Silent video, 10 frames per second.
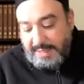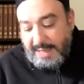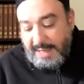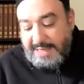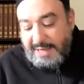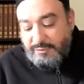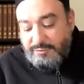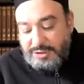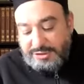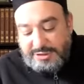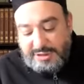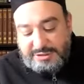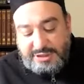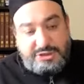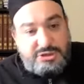and never reach the
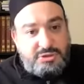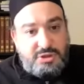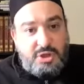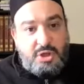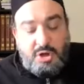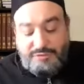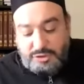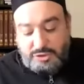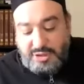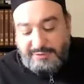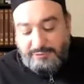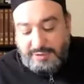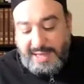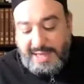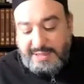destination of his
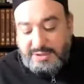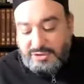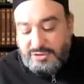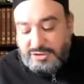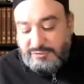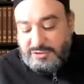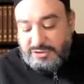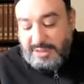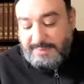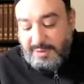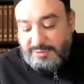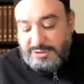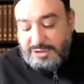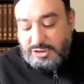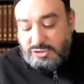travel. Adding to the sufficient amount
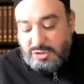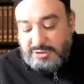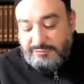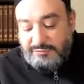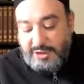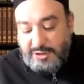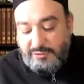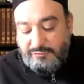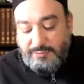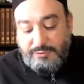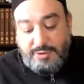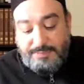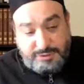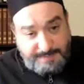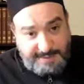is a destructive thing from three
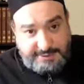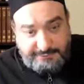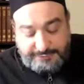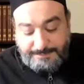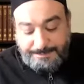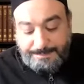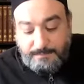perspectives.